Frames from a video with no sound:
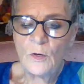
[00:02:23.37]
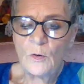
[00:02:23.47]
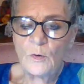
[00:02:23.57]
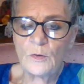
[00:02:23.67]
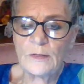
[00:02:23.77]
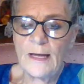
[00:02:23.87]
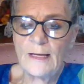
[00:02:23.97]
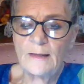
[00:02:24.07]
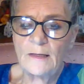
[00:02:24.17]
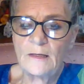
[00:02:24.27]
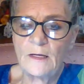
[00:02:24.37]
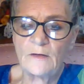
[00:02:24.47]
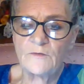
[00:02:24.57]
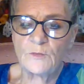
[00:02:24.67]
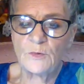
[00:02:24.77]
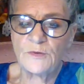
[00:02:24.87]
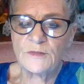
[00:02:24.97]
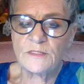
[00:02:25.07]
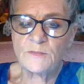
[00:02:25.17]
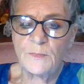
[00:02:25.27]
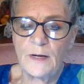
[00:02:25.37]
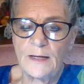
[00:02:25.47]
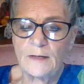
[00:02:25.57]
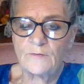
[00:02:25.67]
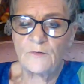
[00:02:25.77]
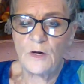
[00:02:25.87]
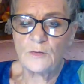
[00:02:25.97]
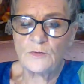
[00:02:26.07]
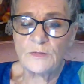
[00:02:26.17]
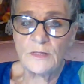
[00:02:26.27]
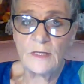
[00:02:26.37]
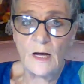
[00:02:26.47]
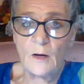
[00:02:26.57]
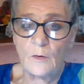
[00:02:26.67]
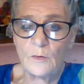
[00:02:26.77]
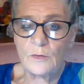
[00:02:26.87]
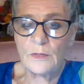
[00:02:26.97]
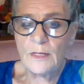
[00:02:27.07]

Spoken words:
ornately covered with a spread of rose and gold.